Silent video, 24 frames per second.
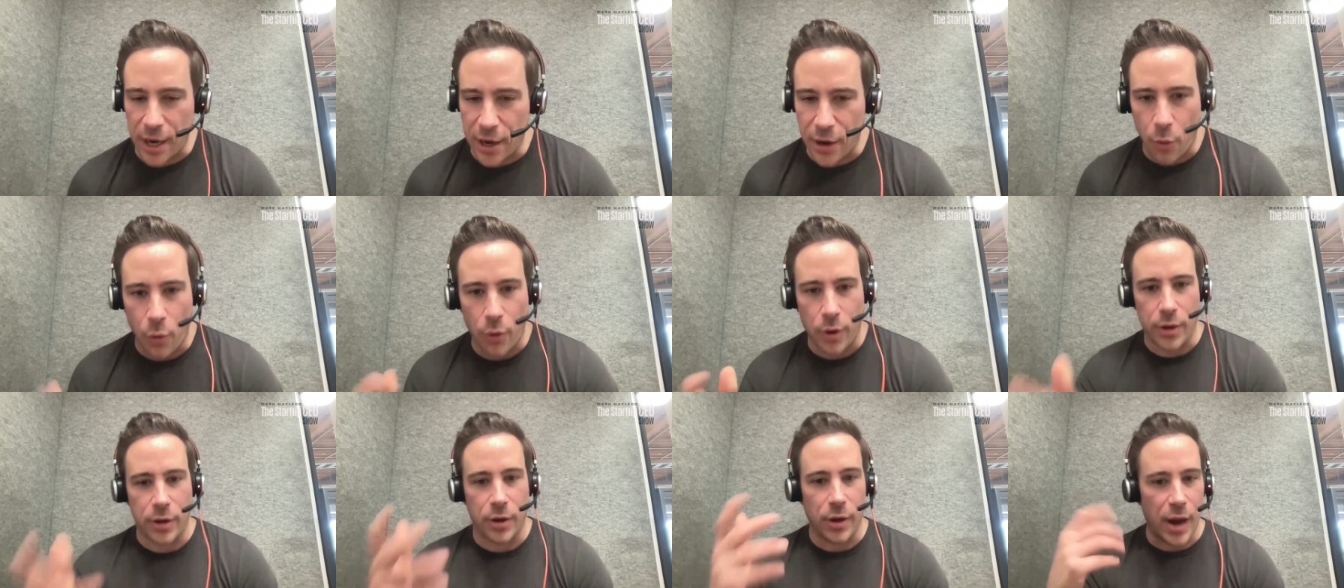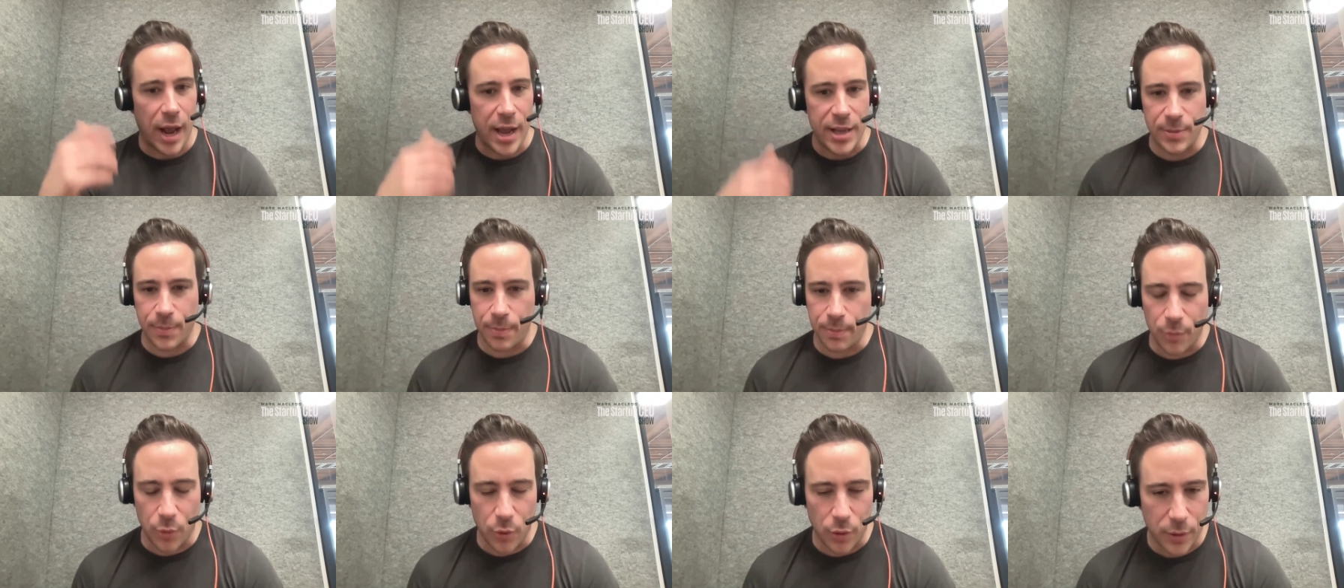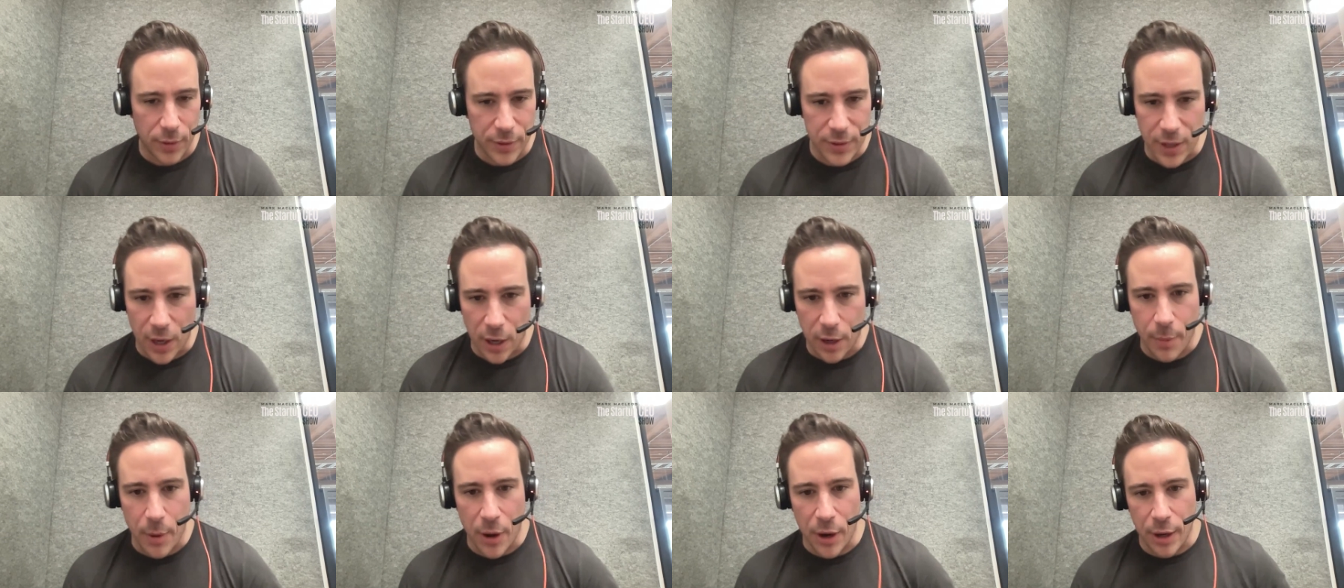I know we're going to
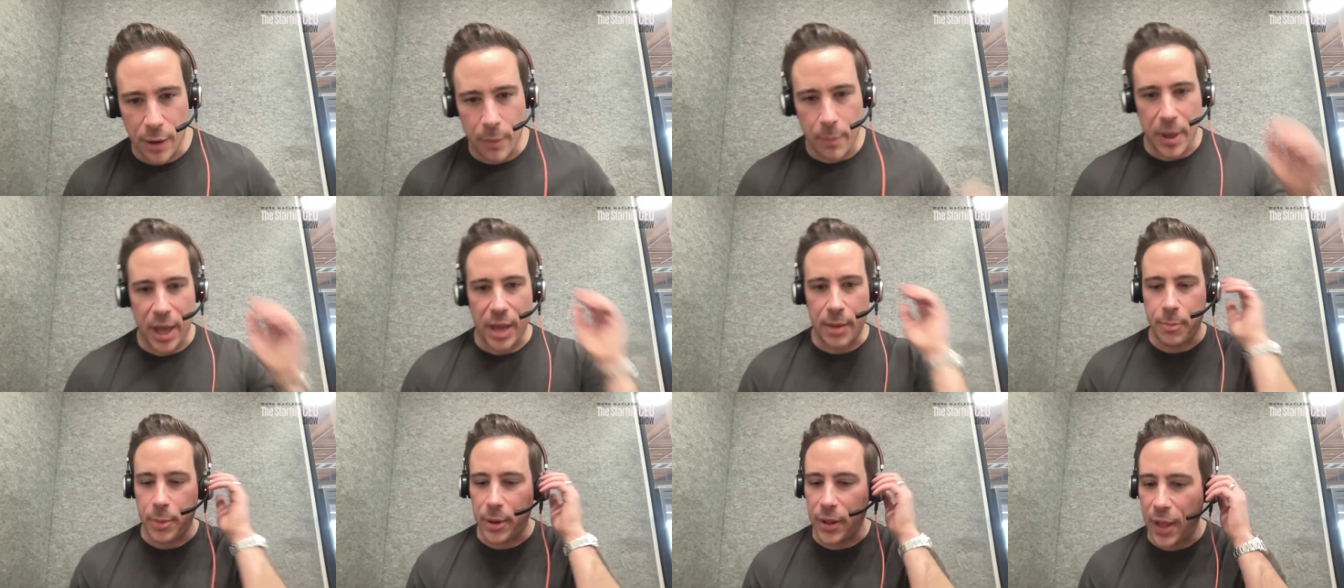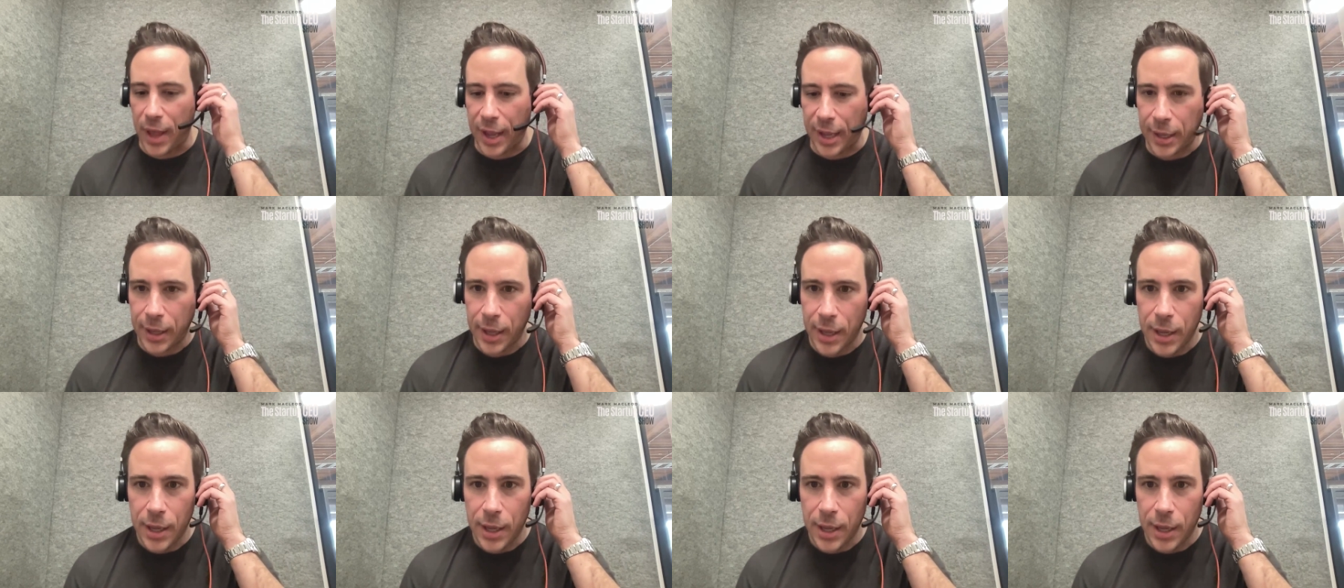talk about it in a bit, but like